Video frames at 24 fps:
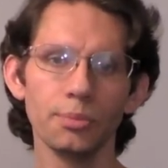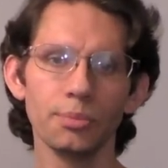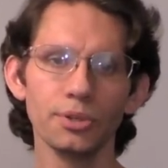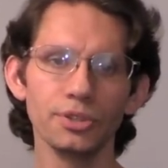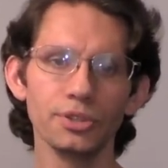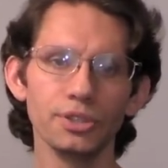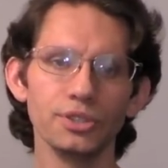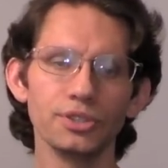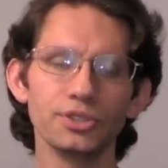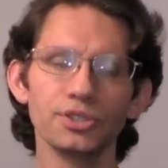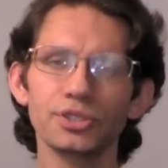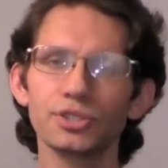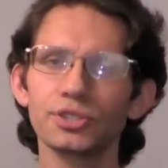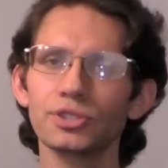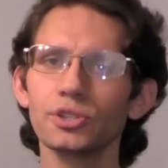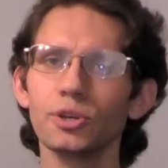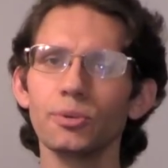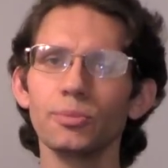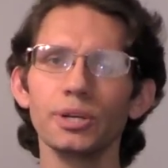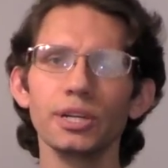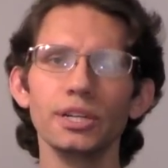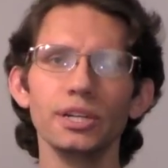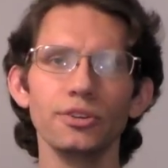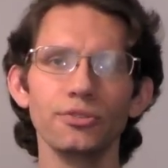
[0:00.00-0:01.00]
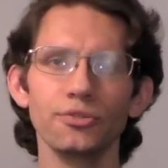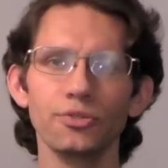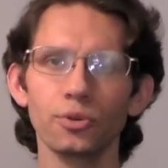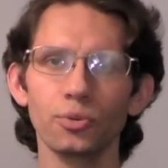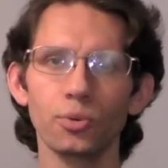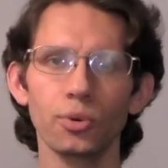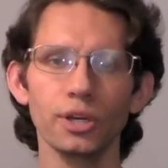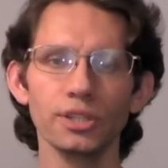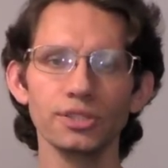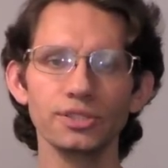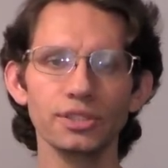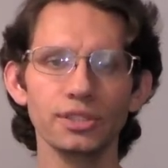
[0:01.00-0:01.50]
But there's so many different
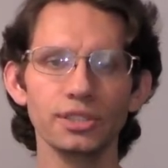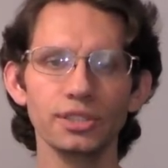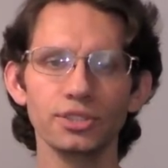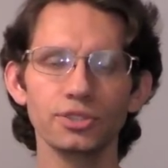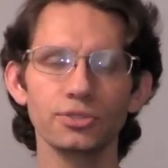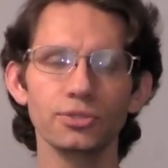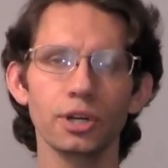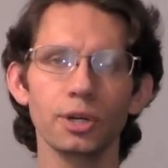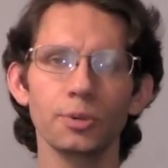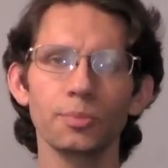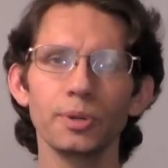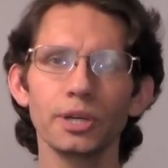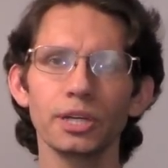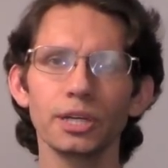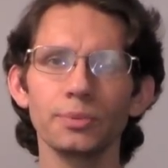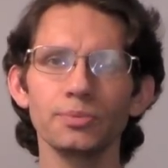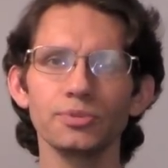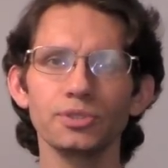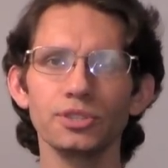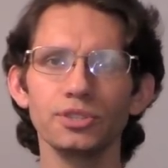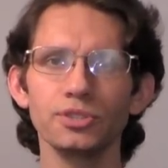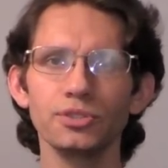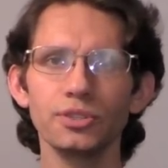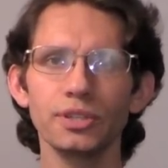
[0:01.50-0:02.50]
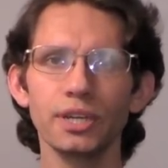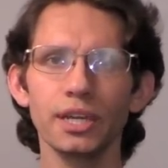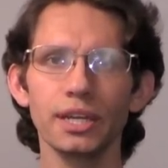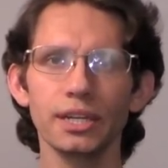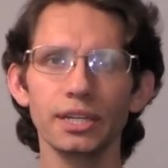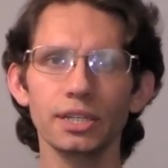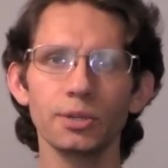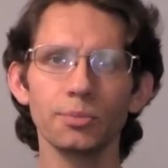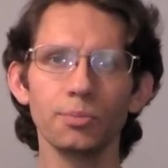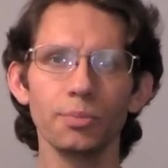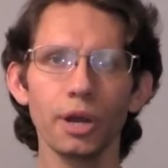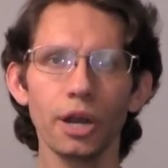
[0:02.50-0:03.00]
ways to construct pickups that you
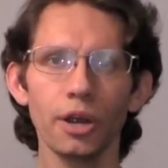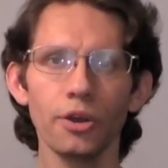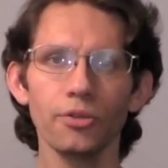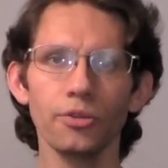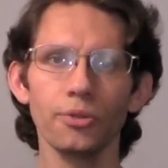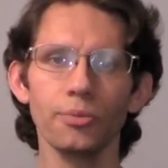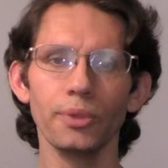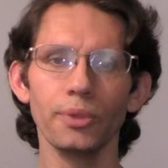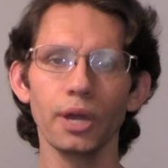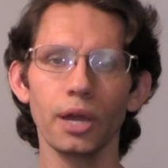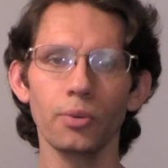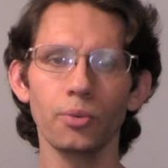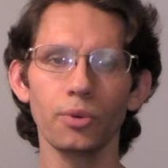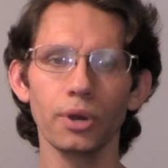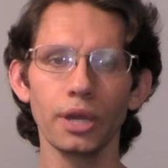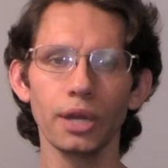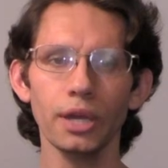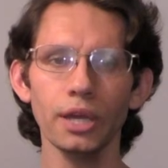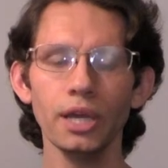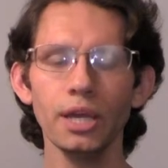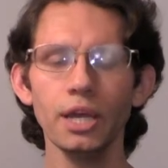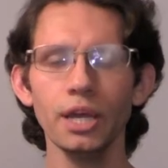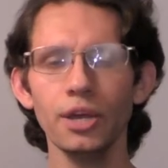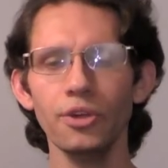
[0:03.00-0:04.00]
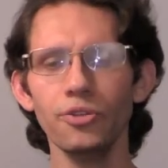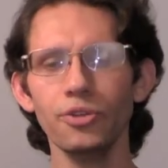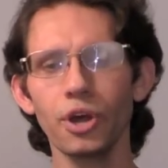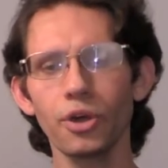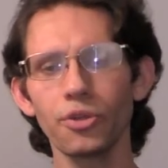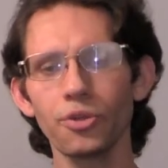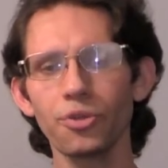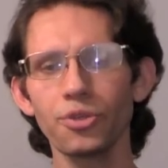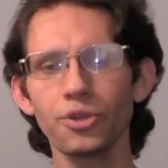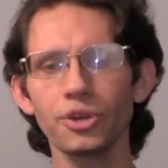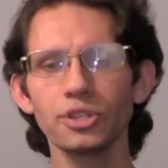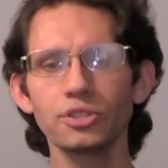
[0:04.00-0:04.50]
can't compare that way. The
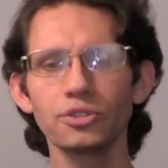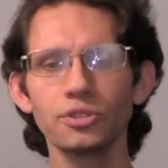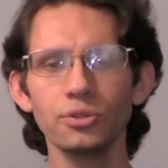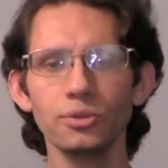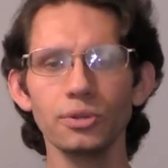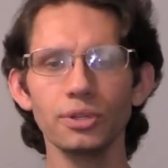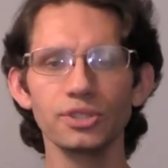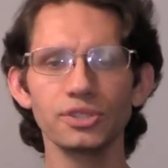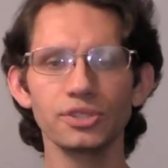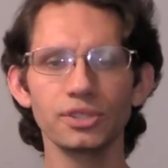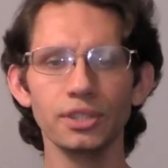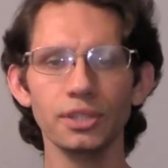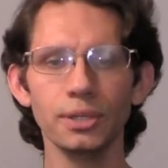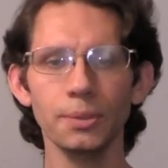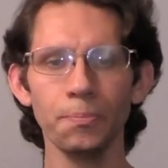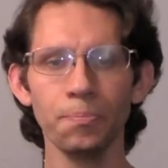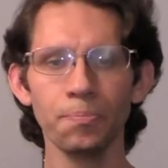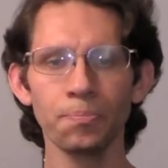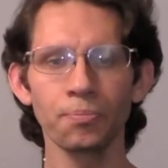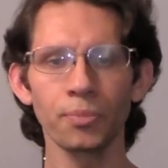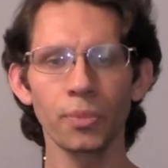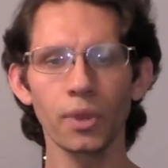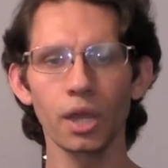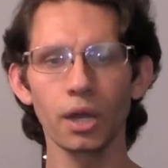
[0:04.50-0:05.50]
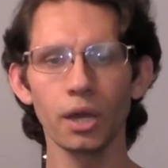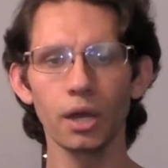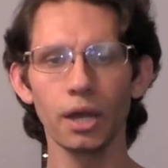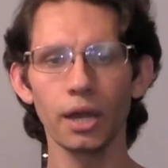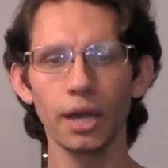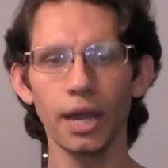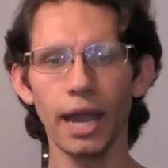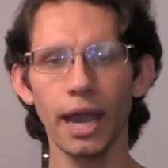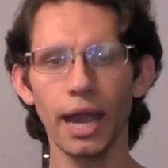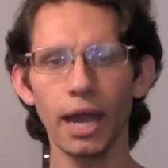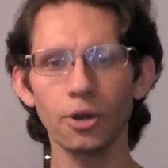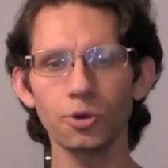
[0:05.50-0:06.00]
other thing too is that
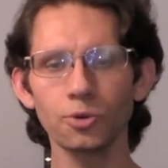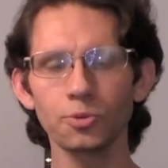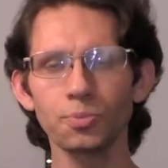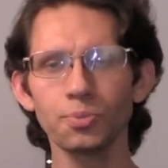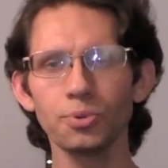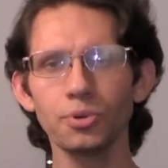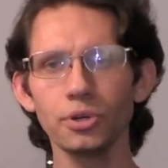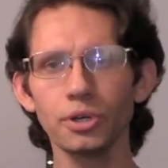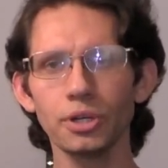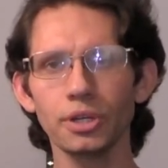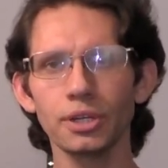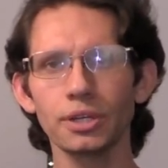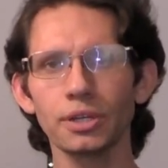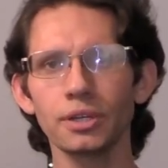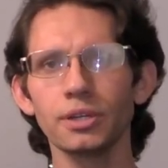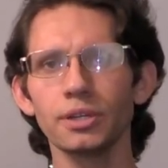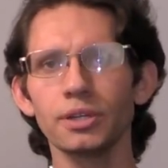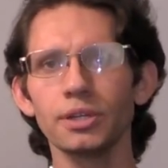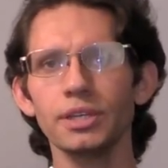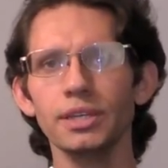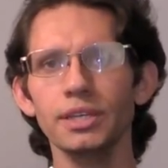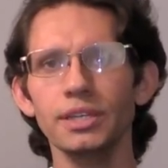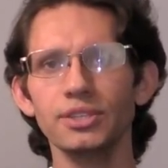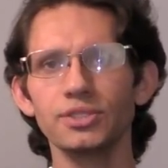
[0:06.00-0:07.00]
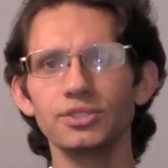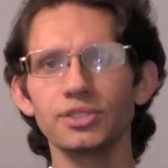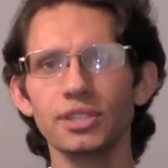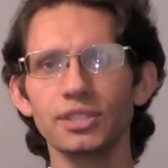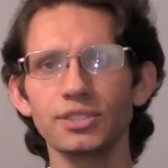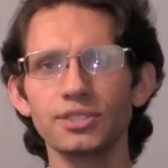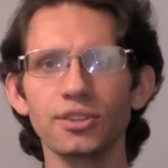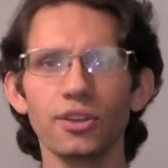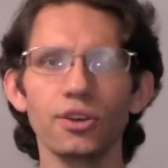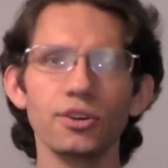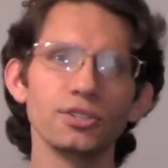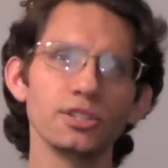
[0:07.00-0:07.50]
output
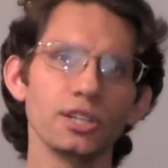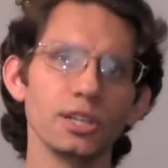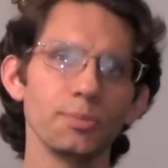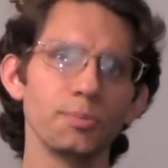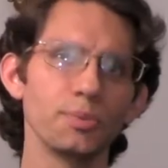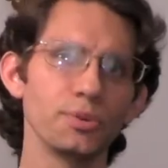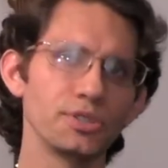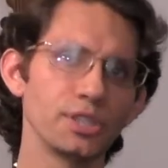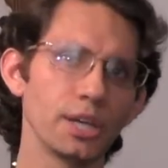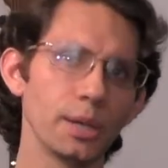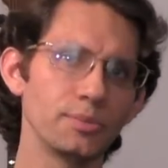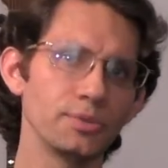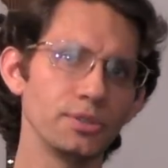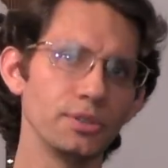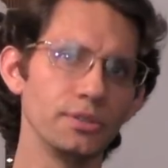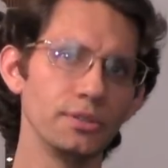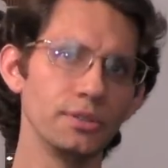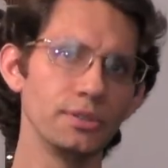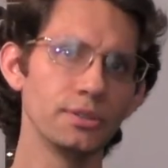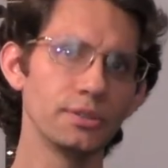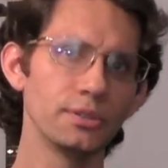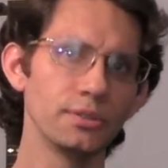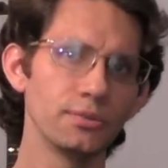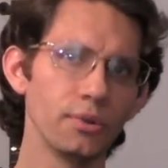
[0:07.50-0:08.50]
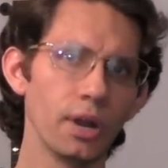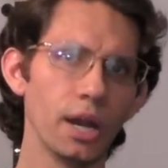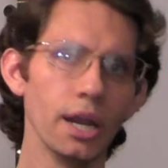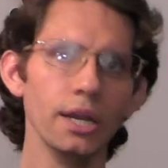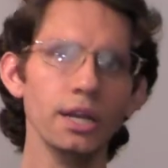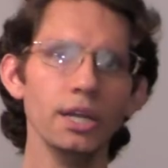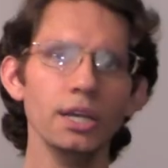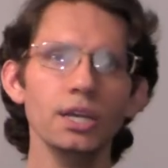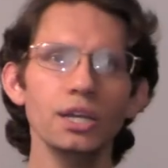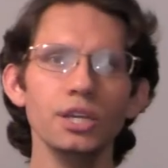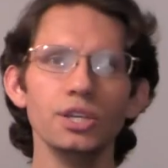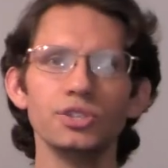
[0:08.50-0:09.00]
is largely perception,
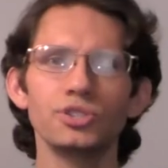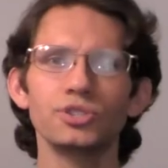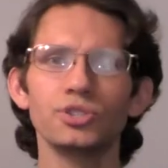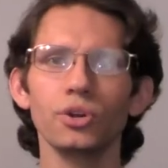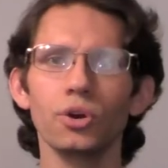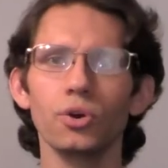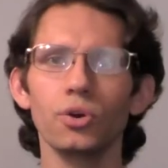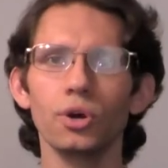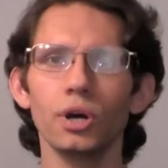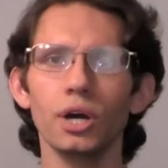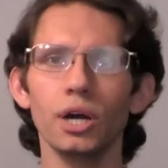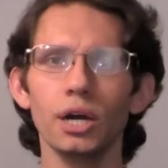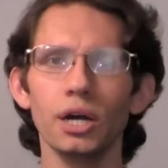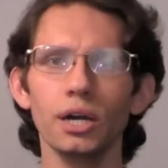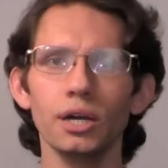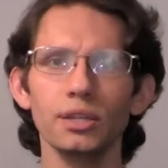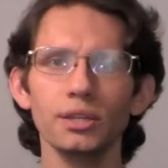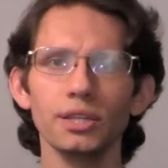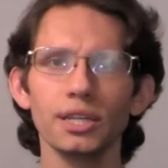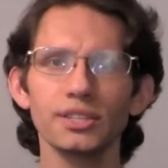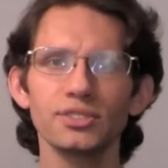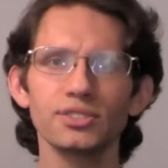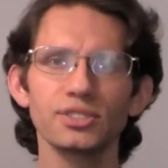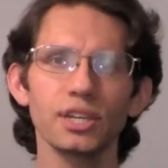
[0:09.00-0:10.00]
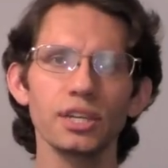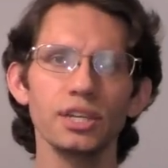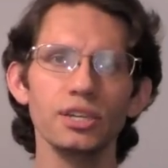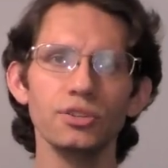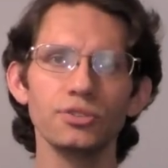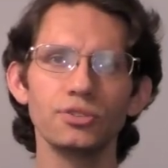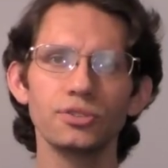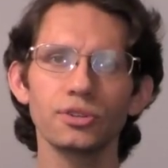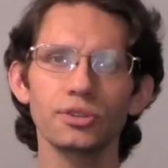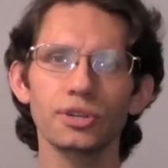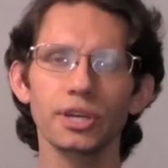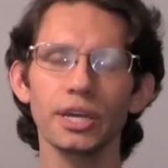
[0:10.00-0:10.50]
right? So let's say
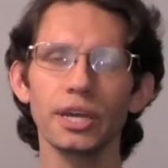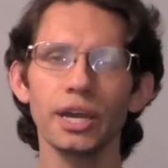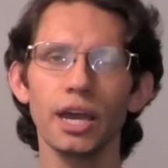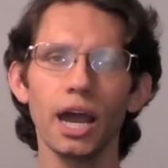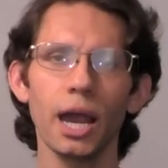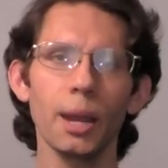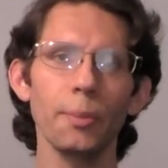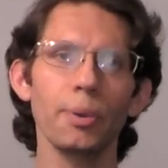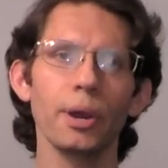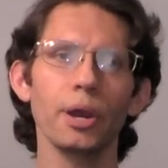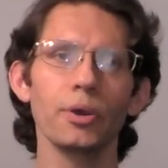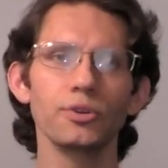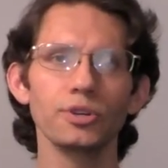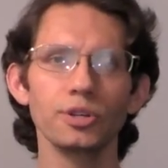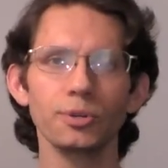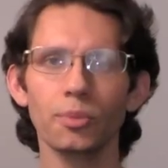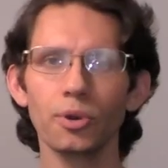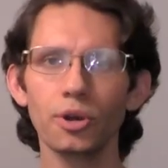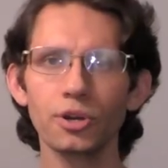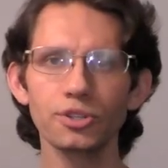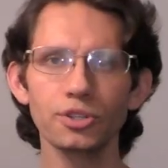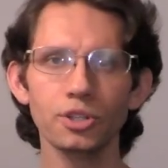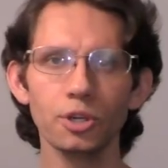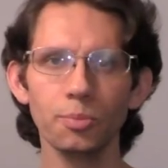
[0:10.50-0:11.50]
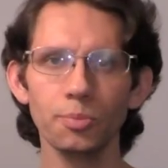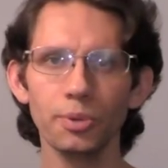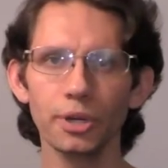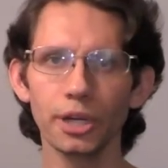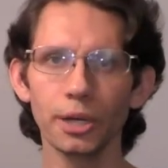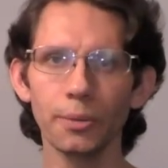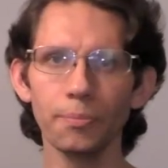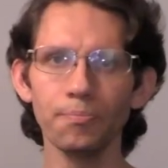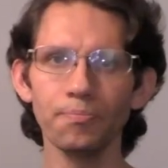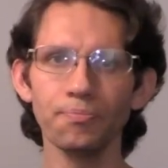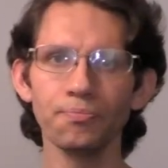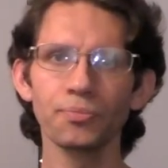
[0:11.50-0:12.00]
you took a high-powered DiMarzio
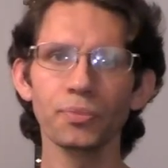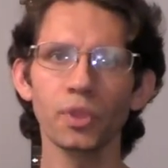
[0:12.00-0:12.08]
pickup.